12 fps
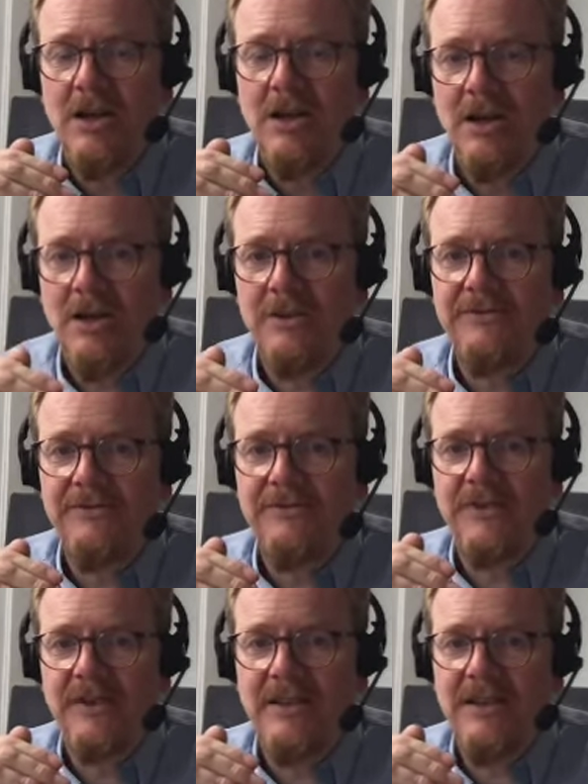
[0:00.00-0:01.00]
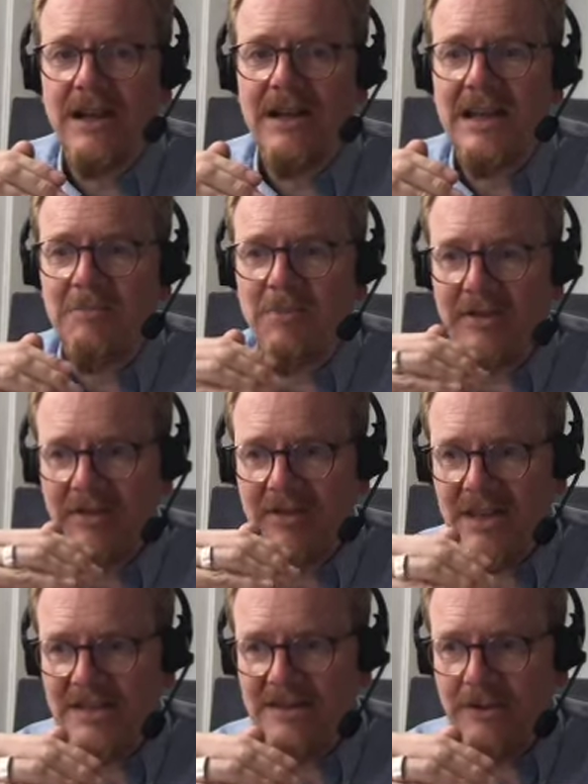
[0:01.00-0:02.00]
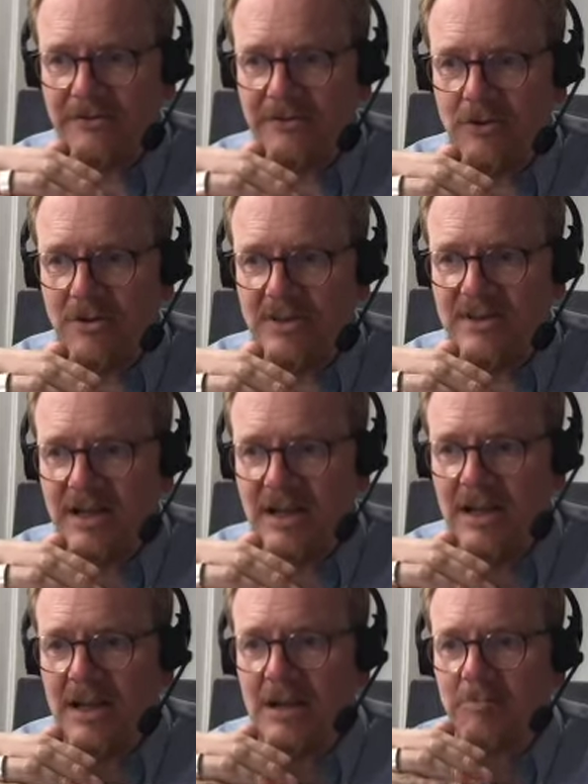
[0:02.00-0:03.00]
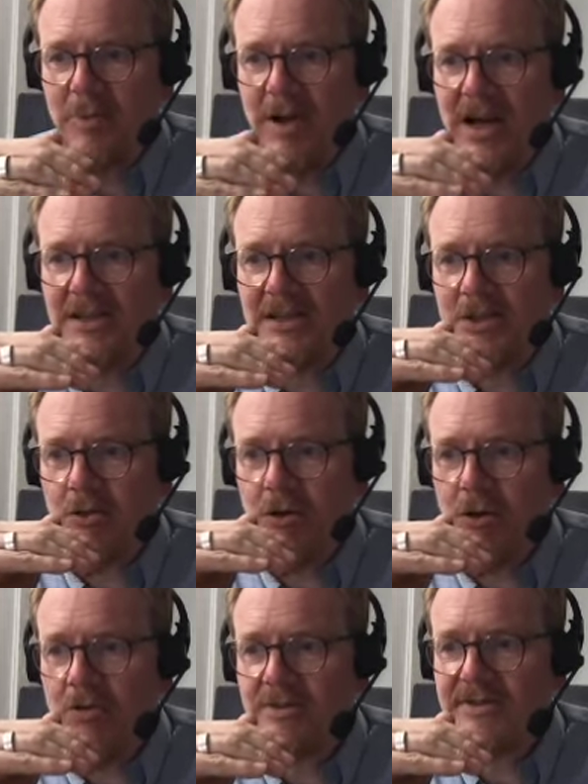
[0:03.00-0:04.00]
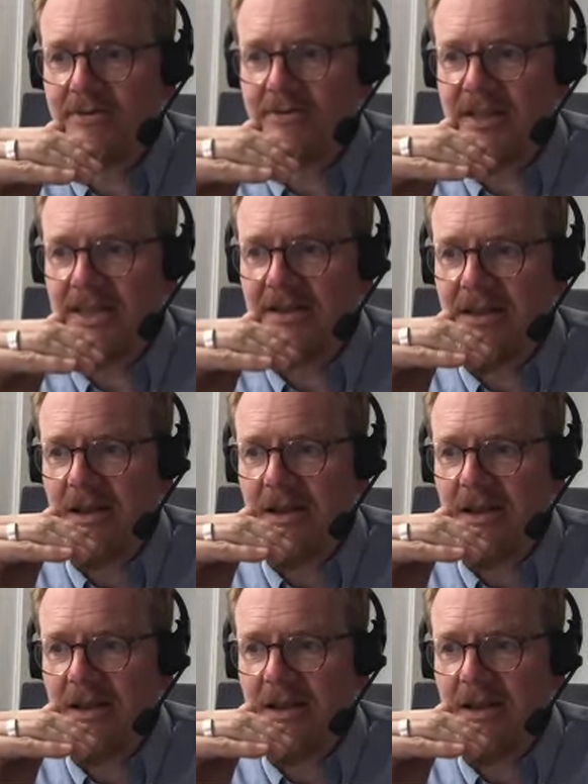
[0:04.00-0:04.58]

of the null hypothesis, of course, but you also need